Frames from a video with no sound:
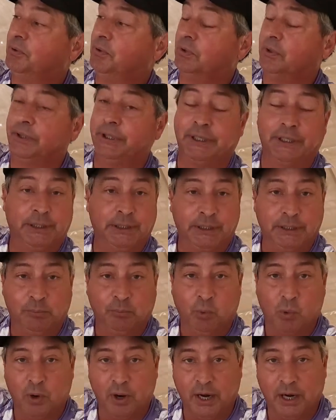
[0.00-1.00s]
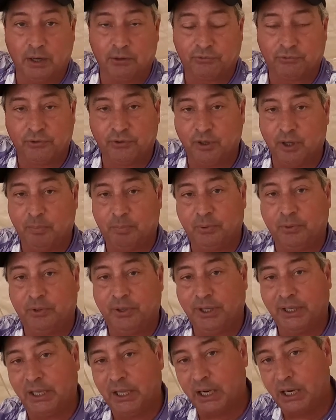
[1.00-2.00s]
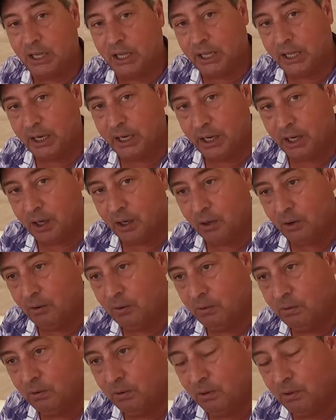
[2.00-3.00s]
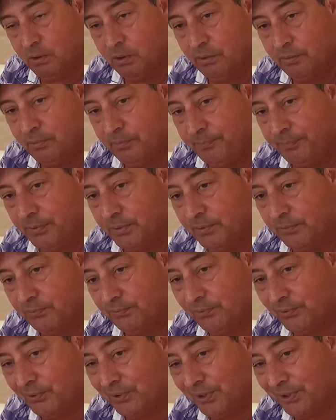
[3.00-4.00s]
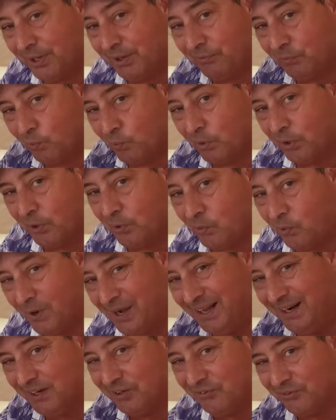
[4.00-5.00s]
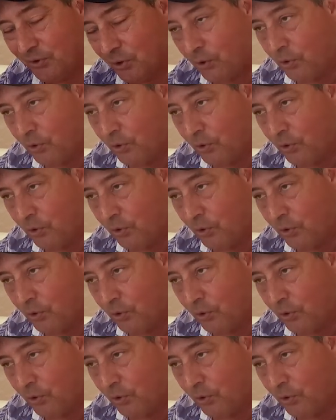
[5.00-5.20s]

pull in any more air, so you're not pulling in that hot air so it doesn't have to work quite as